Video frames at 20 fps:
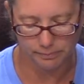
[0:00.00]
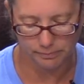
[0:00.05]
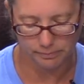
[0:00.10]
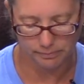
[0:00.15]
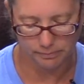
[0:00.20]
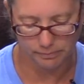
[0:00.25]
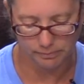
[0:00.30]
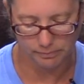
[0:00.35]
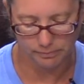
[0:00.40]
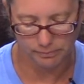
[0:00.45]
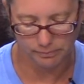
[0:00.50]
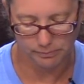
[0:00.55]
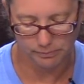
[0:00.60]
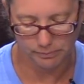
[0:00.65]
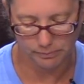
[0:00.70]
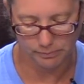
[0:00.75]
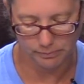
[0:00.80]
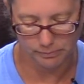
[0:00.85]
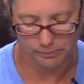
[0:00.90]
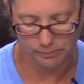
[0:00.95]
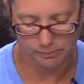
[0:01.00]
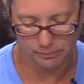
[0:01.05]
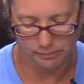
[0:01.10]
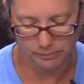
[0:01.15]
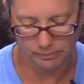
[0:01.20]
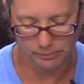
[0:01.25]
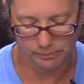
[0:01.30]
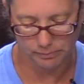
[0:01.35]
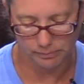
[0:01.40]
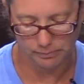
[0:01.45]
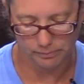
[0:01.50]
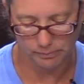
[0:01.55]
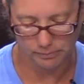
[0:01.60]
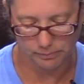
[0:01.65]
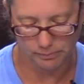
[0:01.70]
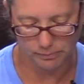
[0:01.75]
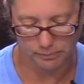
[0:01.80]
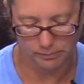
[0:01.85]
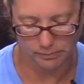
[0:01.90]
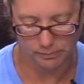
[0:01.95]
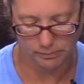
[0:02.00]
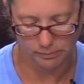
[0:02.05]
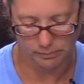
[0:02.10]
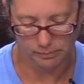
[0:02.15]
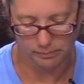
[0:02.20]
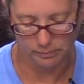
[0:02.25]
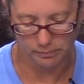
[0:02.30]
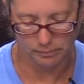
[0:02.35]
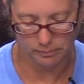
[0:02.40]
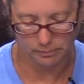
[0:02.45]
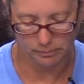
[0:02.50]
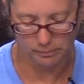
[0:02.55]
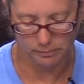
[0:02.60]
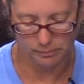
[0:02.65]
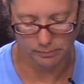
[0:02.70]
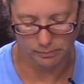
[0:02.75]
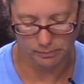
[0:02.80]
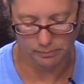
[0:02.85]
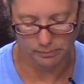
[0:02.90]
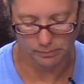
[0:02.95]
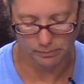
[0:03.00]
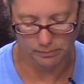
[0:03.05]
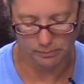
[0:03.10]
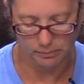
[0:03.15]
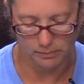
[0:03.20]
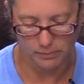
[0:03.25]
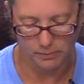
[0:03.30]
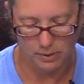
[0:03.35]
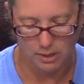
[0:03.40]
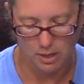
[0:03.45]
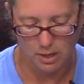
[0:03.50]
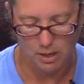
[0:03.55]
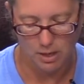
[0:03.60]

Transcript: The person shown says nothing.